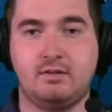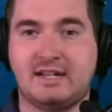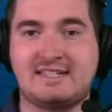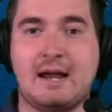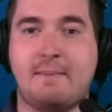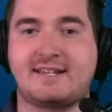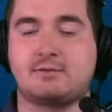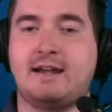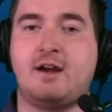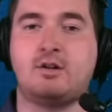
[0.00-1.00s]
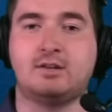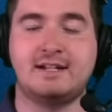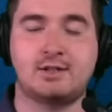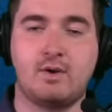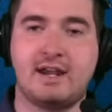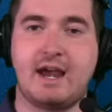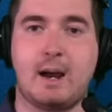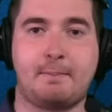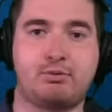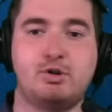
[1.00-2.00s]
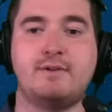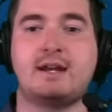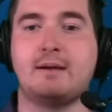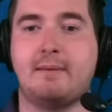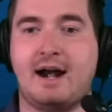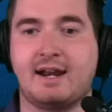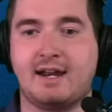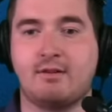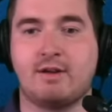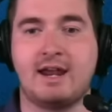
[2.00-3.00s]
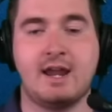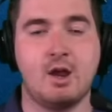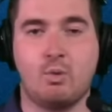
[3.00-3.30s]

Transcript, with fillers: Let's not mess around. Let's go get a proven commodity, right?